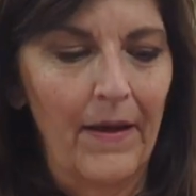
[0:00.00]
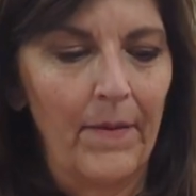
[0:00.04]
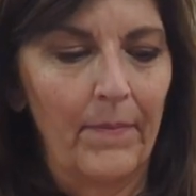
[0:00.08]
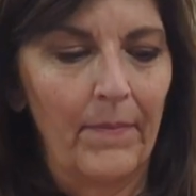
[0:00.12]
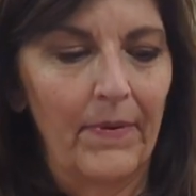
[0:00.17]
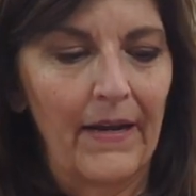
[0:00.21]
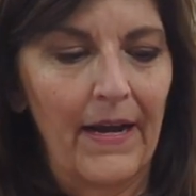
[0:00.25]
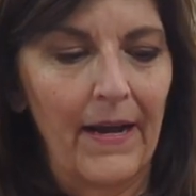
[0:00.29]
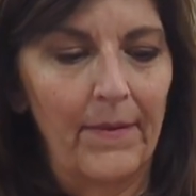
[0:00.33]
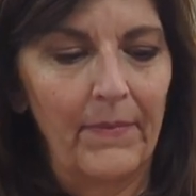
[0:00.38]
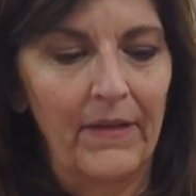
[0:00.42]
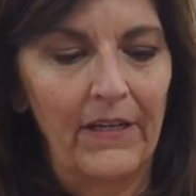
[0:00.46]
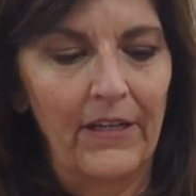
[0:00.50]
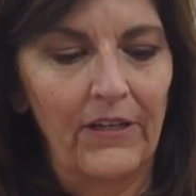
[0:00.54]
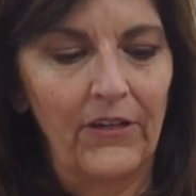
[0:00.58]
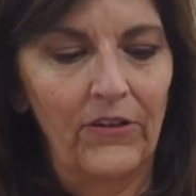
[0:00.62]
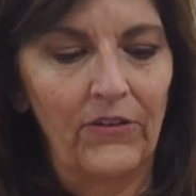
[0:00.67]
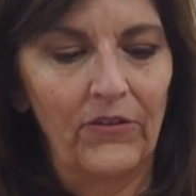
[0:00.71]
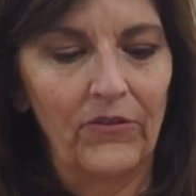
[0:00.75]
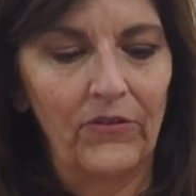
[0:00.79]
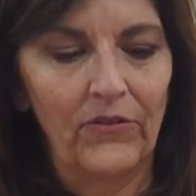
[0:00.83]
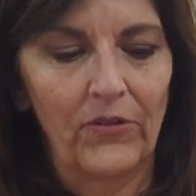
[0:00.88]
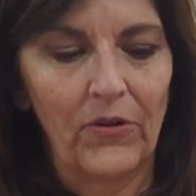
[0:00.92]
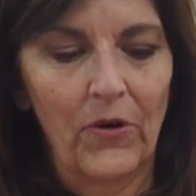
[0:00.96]
But I'm going to
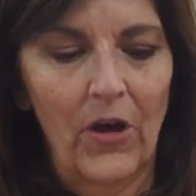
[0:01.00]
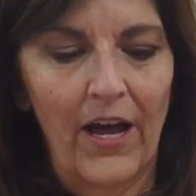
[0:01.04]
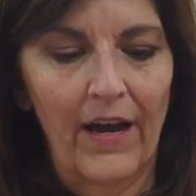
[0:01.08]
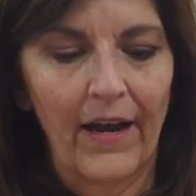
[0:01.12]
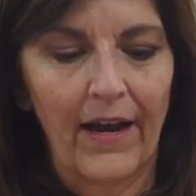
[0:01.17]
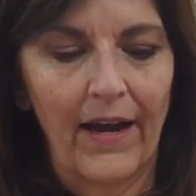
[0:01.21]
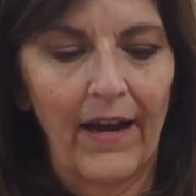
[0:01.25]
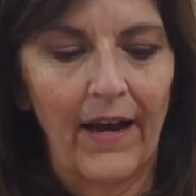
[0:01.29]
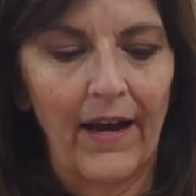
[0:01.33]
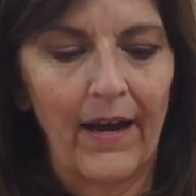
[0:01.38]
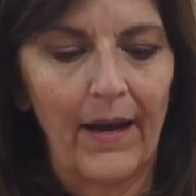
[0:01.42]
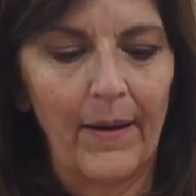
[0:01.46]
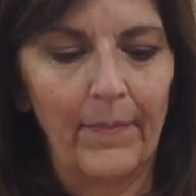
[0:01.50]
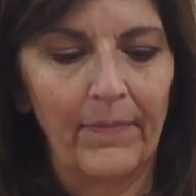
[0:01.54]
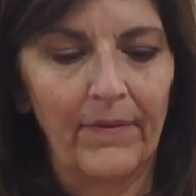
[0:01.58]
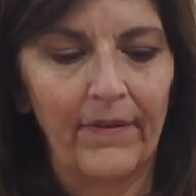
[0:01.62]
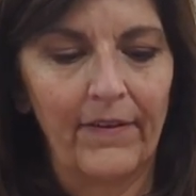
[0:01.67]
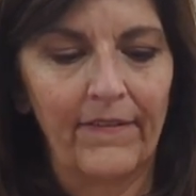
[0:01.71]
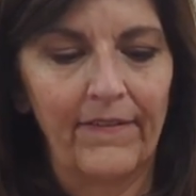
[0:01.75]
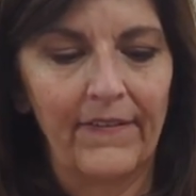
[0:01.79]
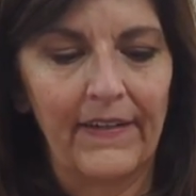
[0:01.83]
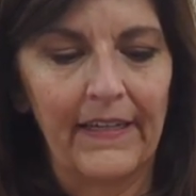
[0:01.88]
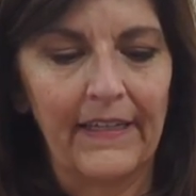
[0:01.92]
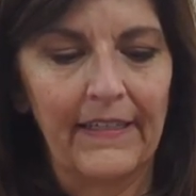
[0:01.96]
use a cup
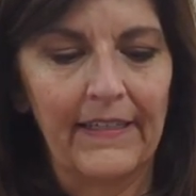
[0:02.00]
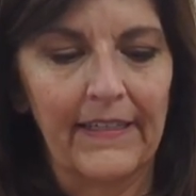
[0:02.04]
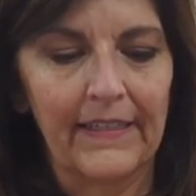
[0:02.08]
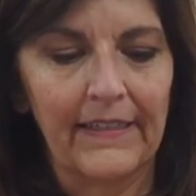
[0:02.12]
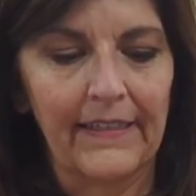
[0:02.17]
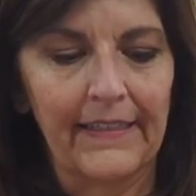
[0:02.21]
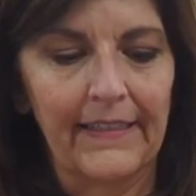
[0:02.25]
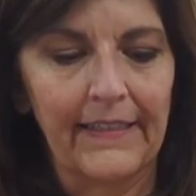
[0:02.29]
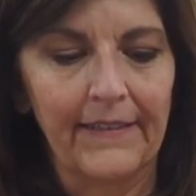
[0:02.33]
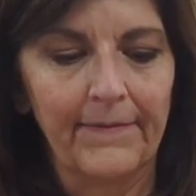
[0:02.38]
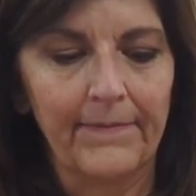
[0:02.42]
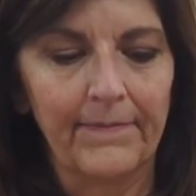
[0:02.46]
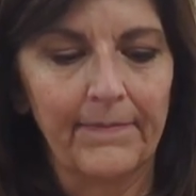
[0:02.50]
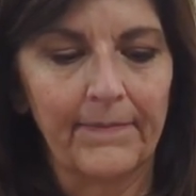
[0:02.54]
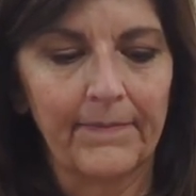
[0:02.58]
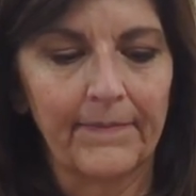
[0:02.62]
of Inulin,